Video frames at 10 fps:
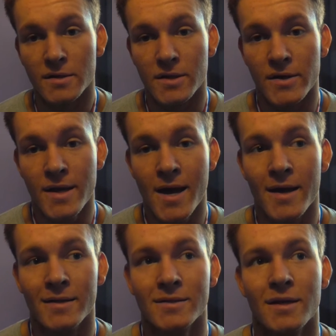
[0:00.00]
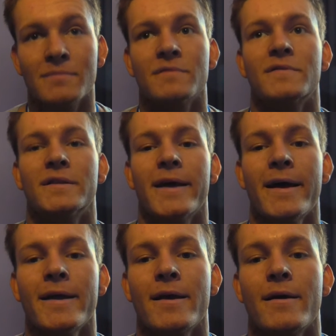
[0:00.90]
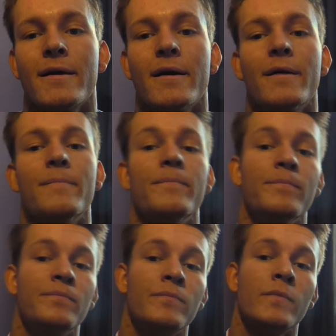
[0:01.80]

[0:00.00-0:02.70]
So yeah, in terms of today, we're going